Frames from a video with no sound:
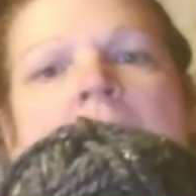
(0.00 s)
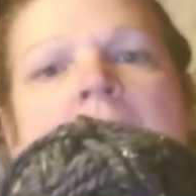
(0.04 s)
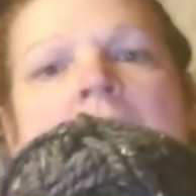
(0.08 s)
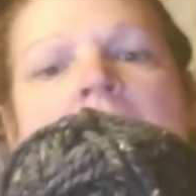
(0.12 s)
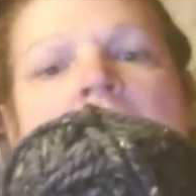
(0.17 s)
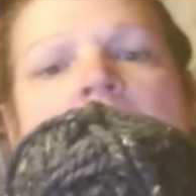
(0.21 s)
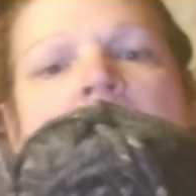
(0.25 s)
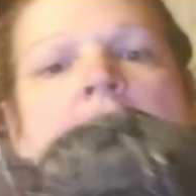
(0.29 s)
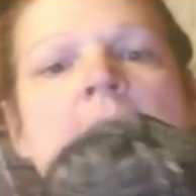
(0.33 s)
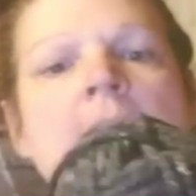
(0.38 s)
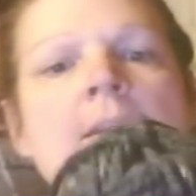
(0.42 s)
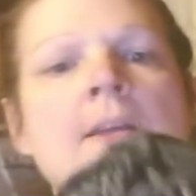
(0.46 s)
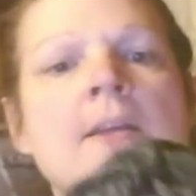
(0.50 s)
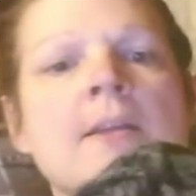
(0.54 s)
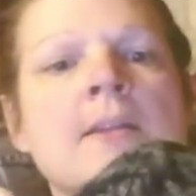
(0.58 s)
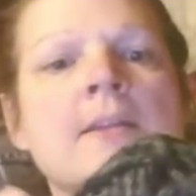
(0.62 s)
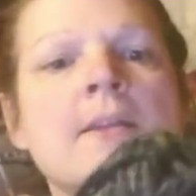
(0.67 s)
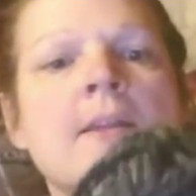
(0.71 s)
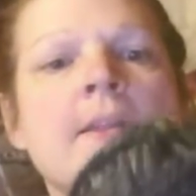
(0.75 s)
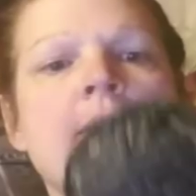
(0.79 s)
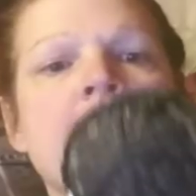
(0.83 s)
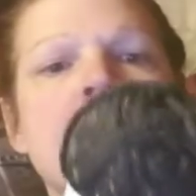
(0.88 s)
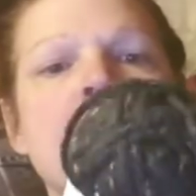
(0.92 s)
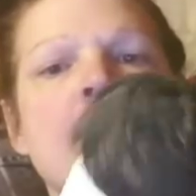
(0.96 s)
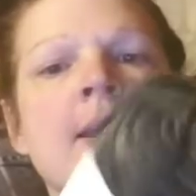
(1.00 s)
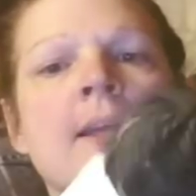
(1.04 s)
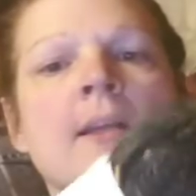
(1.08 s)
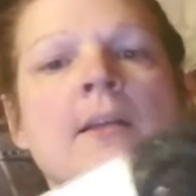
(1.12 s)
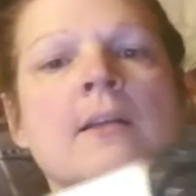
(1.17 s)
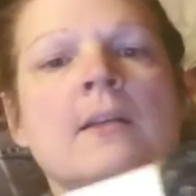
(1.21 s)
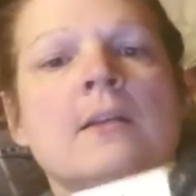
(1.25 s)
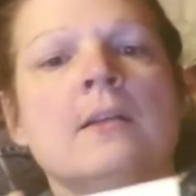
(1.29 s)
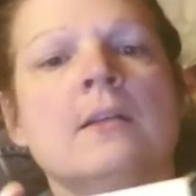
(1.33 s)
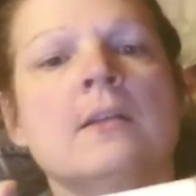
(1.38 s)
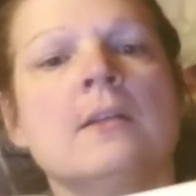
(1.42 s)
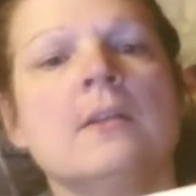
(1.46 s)
was in the in the
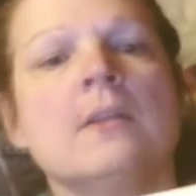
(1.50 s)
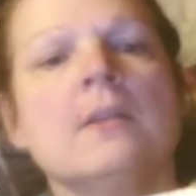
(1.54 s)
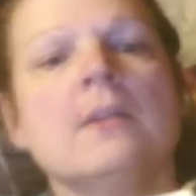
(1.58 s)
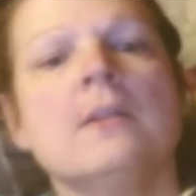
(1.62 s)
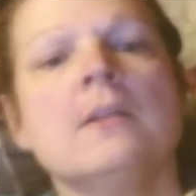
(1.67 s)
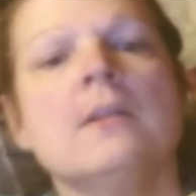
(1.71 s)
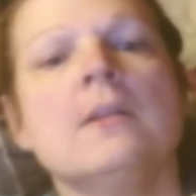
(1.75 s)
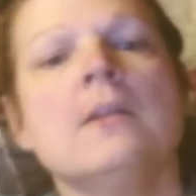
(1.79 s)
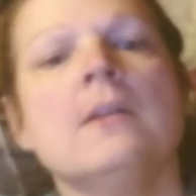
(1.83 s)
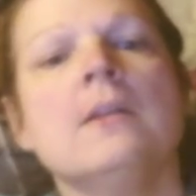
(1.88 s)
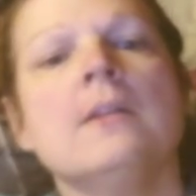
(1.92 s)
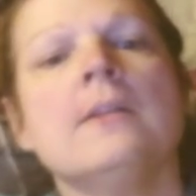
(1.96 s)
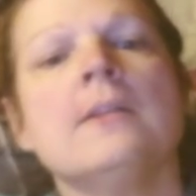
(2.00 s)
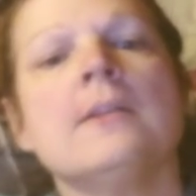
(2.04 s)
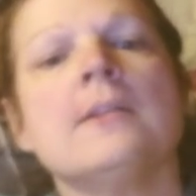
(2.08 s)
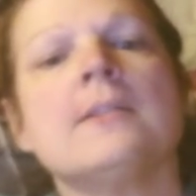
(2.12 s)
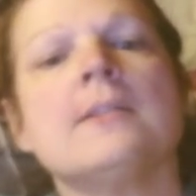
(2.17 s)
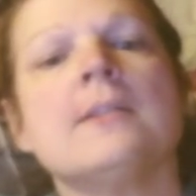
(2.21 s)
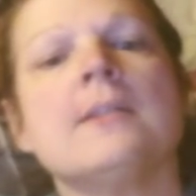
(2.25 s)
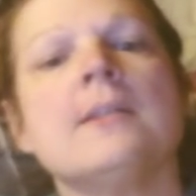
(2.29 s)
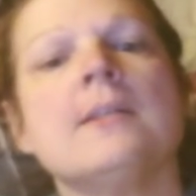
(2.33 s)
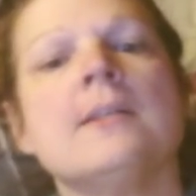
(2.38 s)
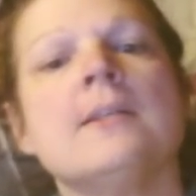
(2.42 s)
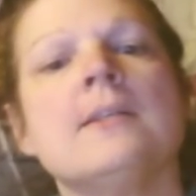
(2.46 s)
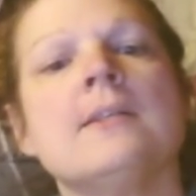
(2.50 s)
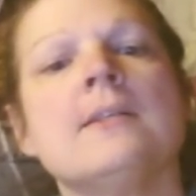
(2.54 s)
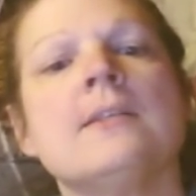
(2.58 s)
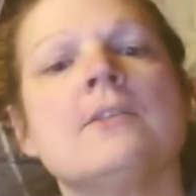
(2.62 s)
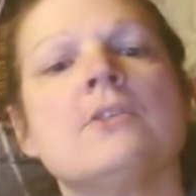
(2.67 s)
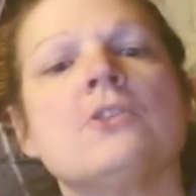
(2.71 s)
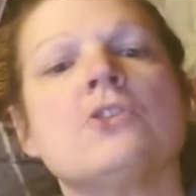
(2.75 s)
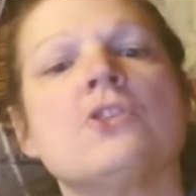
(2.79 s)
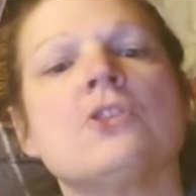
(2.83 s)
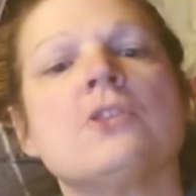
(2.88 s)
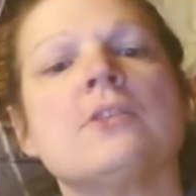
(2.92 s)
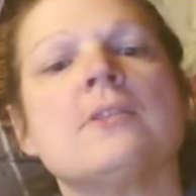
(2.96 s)
thing. This
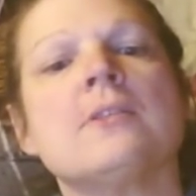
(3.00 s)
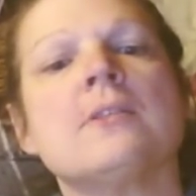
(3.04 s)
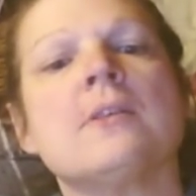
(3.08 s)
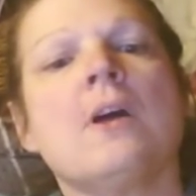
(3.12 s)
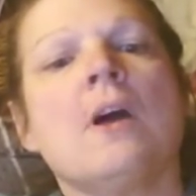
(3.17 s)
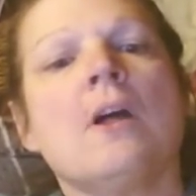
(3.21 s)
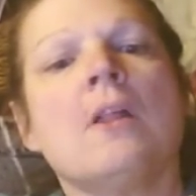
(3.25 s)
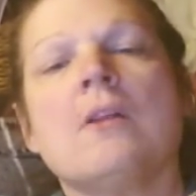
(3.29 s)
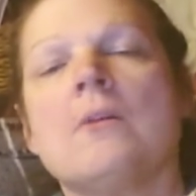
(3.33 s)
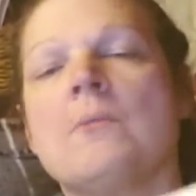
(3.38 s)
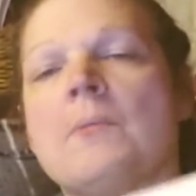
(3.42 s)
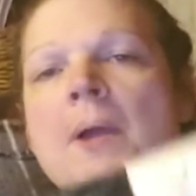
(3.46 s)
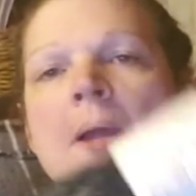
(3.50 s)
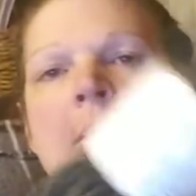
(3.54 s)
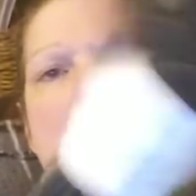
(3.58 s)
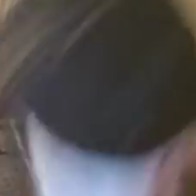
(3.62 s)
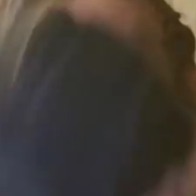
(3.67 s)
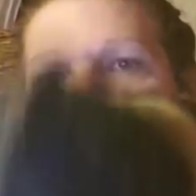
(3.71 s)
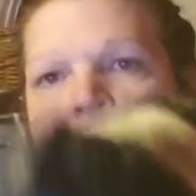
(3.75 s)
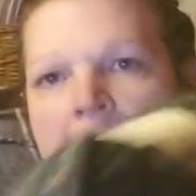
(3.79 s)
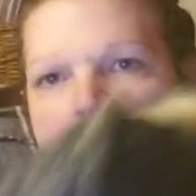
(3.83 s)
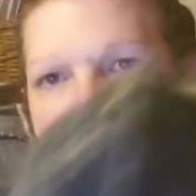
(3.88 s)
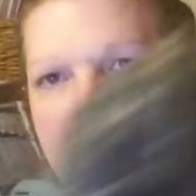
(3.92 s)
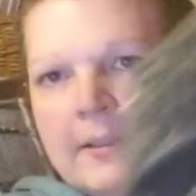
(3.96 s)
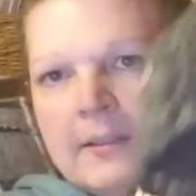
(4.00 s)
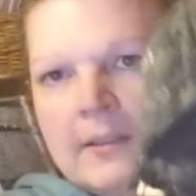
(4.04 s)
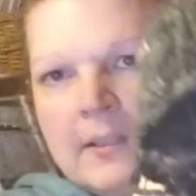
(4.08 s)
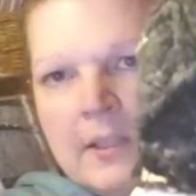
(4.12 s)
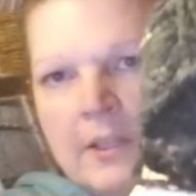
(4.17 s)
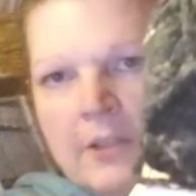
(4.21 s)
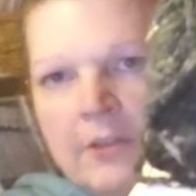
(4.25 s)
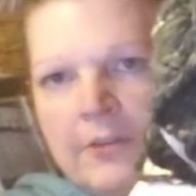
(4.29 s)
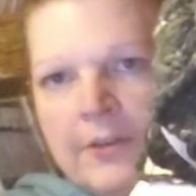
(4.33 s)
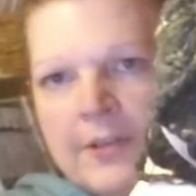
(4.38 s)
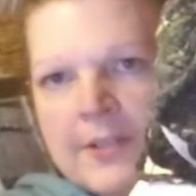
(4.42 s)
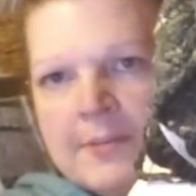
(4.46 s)
is just colorway black, the
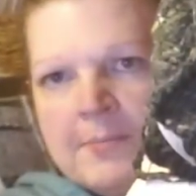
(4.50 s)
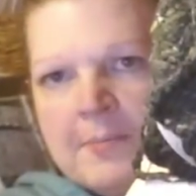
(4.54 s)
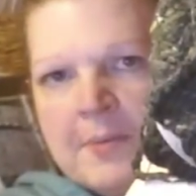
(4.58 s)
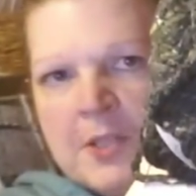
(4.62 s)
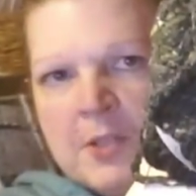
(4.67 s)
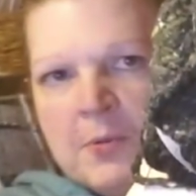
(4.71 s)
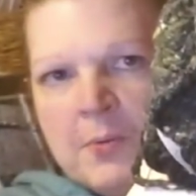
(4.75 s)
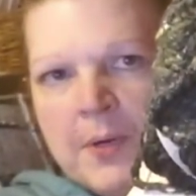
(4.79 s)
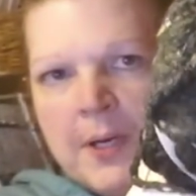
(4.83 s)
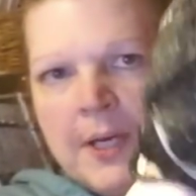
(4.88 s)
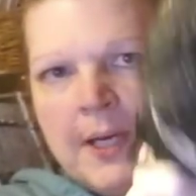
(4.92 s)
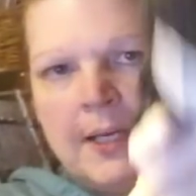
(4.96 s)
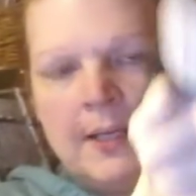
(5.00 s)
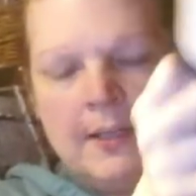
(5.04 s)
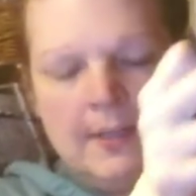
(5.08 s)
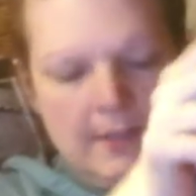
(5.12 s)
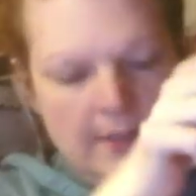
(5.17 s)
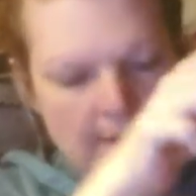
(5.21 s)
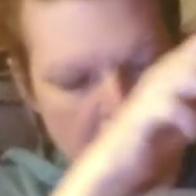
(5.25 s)
Charisma Tweed.